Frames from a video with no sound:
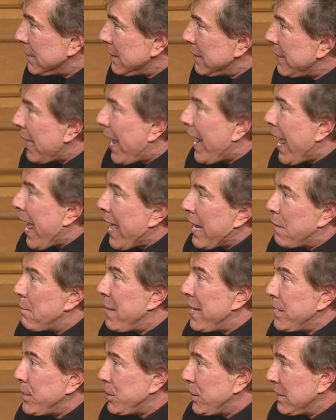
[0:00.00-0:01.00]
That
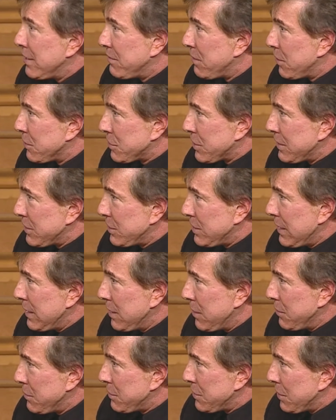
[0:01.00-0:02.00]
animation of those
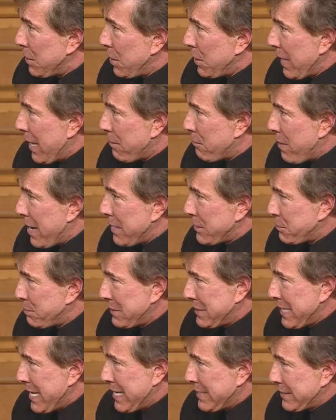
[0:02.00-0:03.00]
casinos and all that
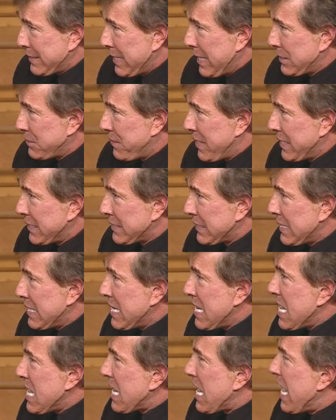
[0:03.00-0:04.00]
razzmatazz in Las Vegas
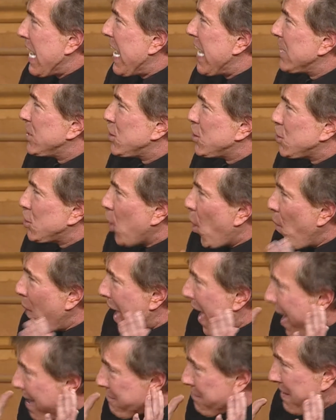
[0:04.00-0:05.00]
can get so
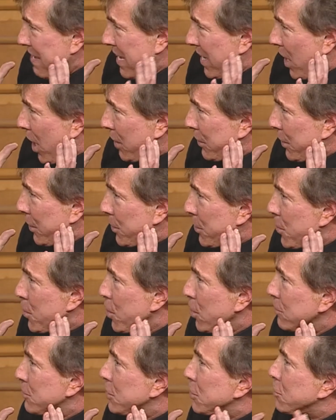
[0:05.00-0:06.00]
heavy and on their
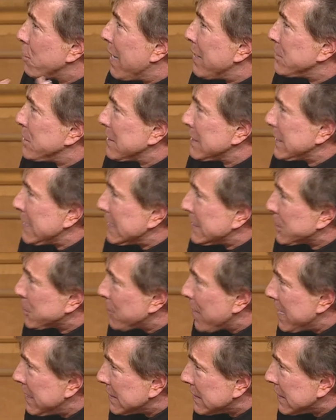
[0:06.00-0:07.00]
nerves it drives their kids
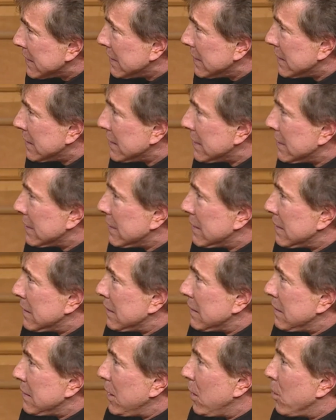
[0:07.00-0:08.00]
crazy
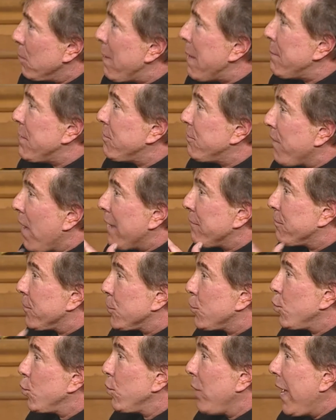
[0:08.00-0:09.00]
you know, maybe fine for
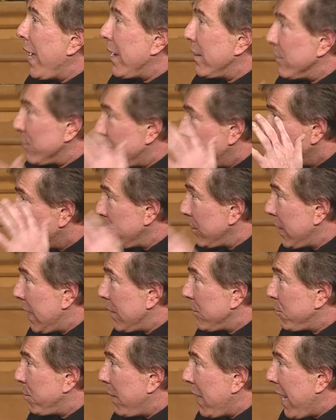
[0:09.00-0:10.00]
two days, three
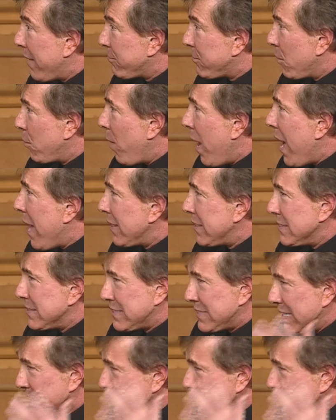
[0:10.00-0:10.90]
days, but after a while you say,